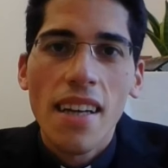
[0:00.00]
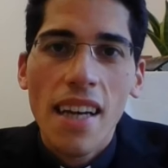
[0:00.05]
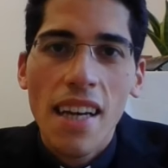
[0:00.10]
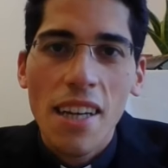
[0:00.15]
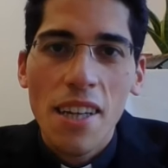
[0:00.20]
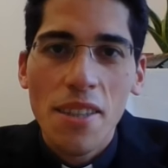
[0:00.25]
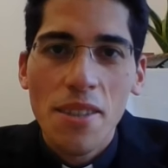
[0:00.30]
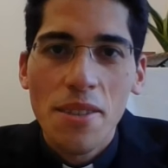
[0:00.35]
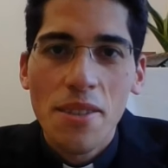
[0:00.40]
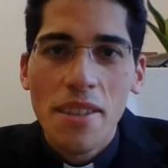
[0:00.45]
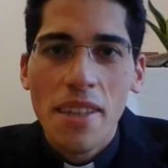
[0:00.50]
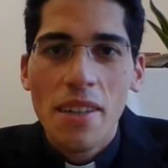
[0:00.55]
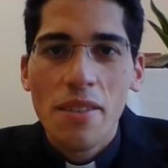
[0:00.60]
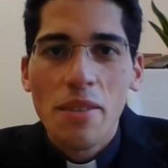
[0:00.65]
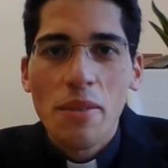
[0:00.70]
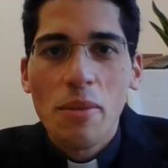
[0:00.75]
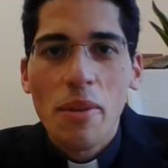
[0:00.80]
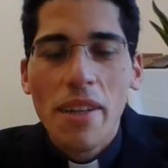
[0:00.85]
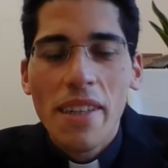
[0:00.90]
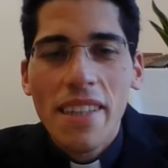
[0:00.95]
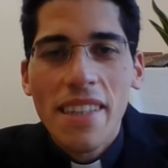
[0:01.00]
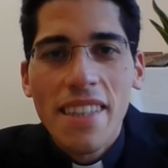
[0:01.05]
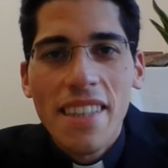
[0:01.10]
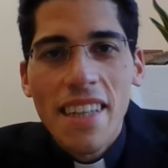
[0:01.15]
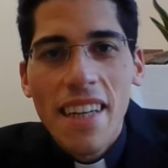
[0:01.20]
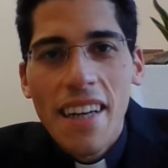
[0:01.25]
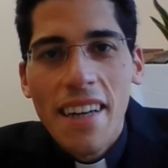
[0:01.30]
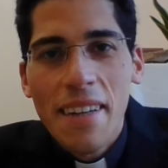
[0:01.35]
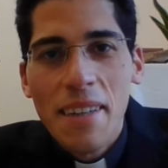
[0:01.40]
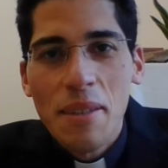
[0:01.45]
Hello everyone,
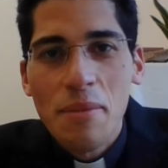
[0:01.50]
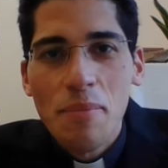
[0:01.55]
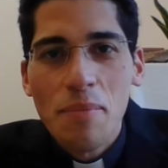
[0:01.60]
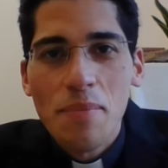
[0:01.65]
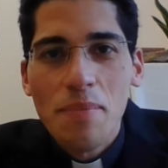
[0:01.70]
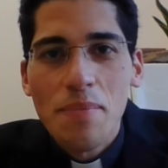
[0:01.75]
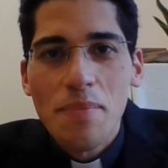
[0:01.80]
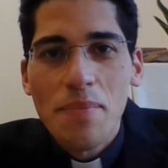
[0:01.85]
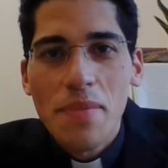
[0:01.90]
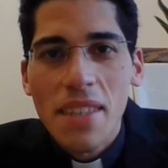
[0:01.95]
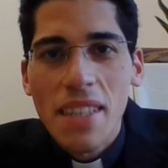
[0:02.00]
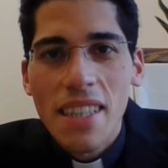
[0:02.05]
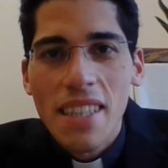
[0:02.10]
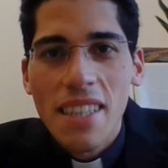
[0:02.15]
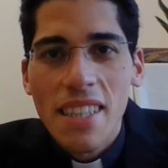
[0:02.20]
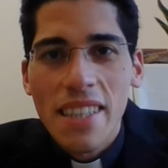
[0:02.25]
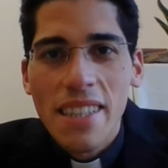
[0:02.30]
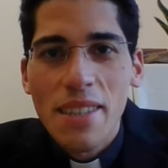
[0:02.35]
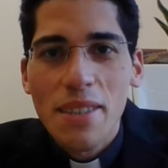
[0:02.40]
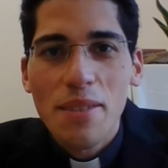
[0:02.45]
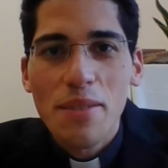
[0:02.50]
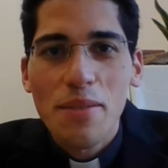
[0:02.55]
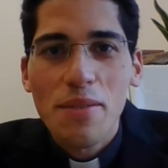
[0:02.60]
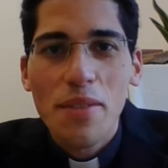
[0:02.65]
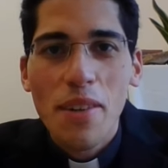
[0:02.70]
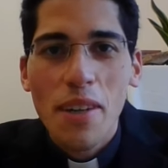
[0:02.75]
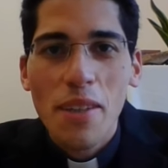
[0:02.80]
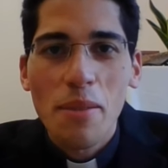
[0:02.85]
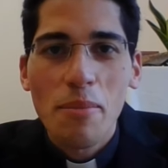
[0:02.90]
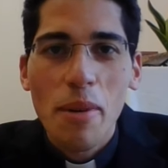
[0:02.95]
this is
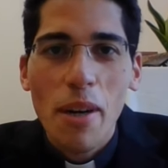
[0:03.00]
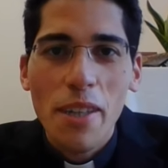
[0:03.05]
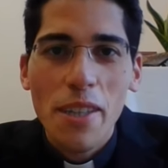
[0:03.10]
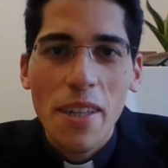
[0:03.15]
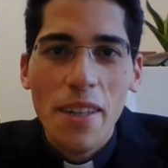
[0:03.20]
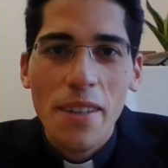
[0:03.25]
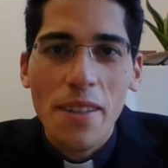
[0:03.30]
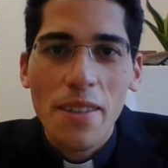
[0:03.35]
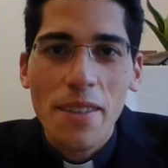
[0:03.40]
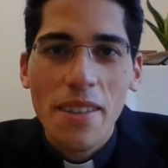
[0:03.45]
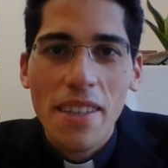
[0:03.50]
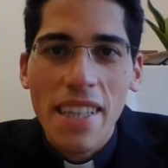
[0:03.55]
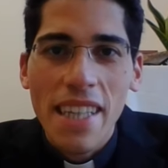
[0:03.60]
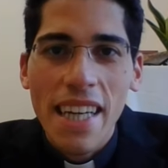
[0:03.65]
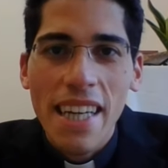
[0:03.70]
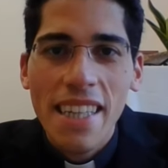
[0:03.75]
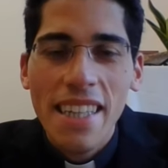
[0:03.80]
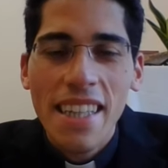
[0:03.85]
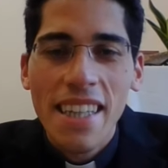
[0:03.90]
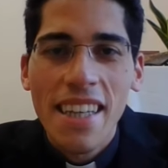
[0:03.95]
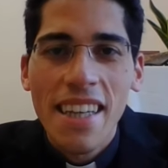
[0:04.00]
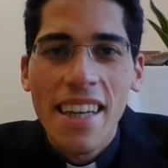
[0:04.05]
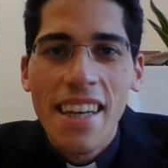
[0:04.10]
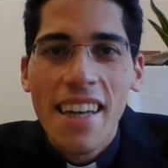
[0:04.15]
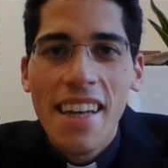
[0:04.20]
Father Marco again.